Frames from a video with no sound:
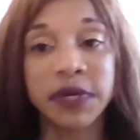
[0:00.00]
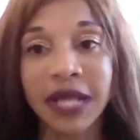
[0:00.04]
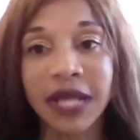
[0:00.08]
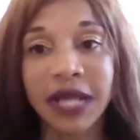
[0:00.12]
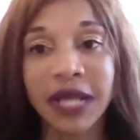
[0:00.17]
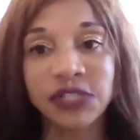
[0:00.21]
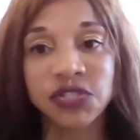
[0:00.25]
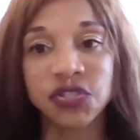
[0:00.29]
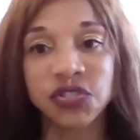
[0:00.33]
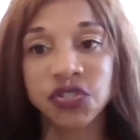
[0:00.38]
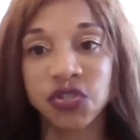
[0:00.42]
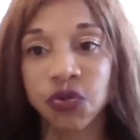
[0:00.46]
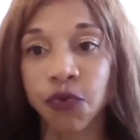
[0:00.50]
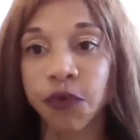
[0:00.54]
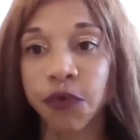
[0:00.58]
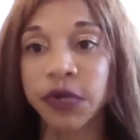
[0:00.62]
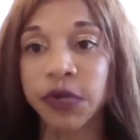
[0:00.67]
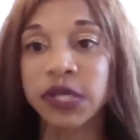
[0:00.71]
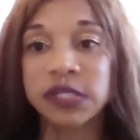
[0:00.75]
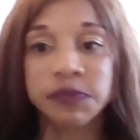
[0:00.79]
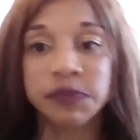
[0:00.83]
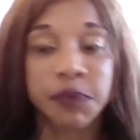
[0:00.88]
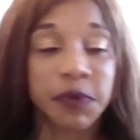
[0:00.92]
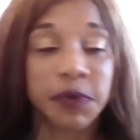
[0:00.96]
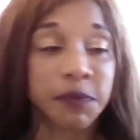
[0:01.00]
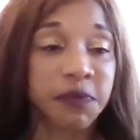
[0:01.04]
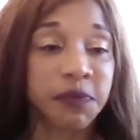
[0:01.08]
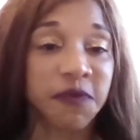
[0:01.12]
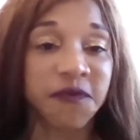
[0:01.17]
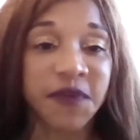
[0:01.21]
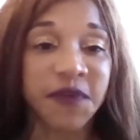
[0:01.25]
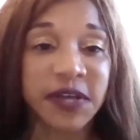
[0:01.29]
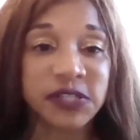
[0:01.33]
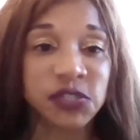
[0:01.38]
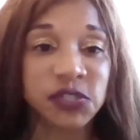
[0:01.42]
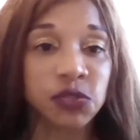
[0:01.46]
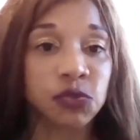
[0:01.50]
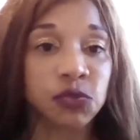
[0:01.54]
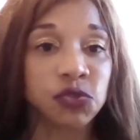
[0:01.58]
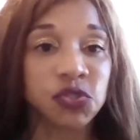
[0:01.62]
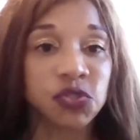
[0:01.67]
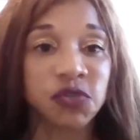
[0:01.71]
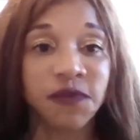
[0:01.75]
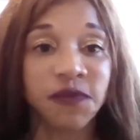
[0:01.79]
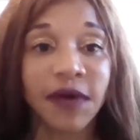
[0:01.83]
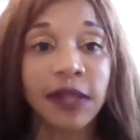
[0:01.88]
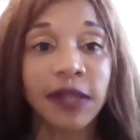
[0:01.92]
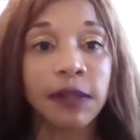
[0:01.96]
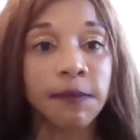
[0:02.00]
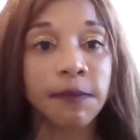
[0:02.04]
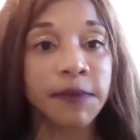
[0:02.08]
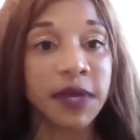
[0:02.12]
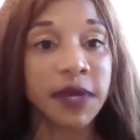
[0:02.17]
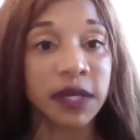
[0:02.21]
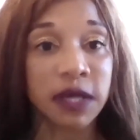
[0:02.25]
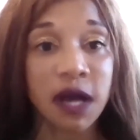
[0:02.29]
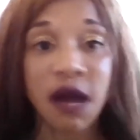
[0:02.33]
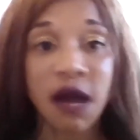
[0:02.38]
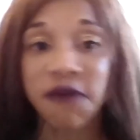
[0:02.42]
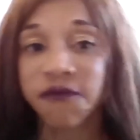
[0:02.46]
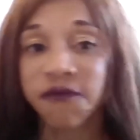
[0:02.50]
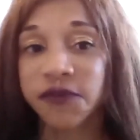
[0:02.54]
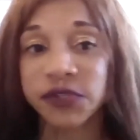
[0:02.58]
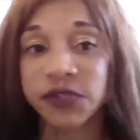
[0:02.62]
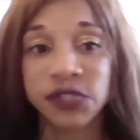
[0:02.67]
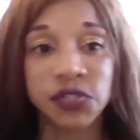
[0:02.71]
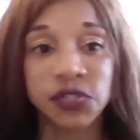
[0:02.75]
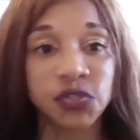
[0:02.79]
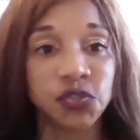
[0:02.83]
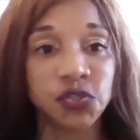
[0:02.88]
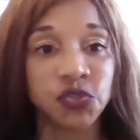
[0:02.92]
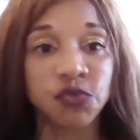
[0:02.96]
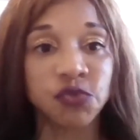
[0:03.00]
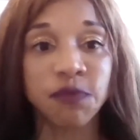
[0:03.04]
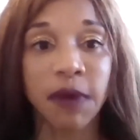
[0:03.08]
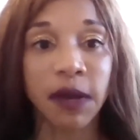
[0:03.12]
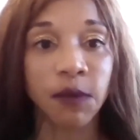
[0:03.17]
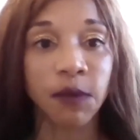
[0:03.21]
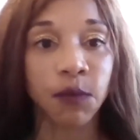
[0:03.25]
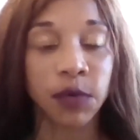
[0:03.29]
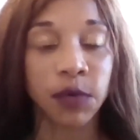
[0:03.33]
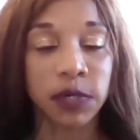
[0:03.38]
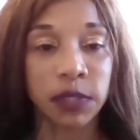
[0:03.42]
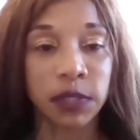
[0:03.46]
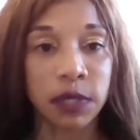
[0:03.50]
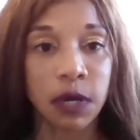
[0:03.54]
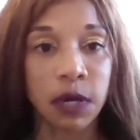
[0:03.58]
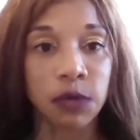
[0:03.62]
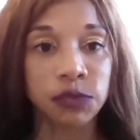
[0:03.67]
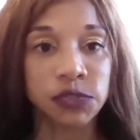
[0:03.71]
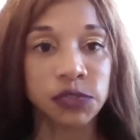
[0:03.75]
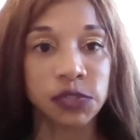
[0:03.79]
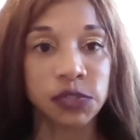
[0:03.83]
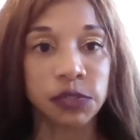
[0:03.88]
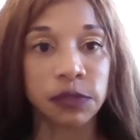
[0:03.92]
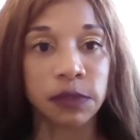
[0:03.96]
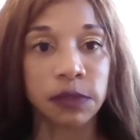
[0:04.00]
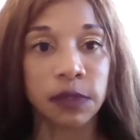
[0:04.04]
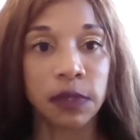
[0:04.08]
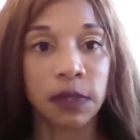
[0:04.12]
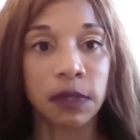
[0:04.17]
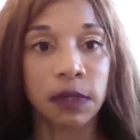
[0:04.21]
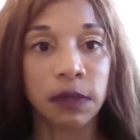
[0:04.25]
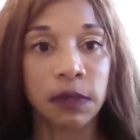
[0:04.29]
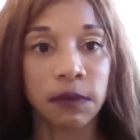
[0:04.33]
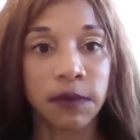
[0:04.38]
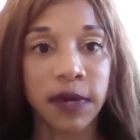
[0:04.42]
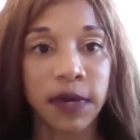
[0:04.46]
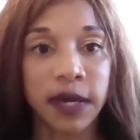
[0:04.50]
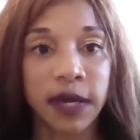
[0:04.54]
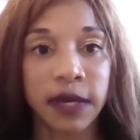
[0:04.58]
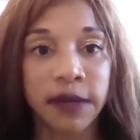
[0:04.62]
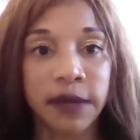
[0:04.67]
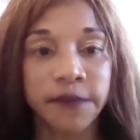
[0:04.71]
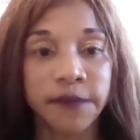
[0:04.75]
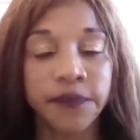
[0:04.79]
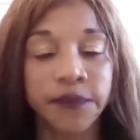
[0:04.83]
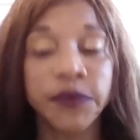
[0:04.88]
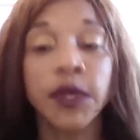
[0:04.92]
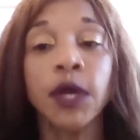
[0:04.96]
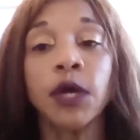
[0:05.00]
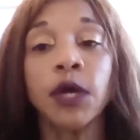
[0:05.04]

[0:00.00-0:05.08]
not just degrees, but professional development, conferences you might want to go to, right?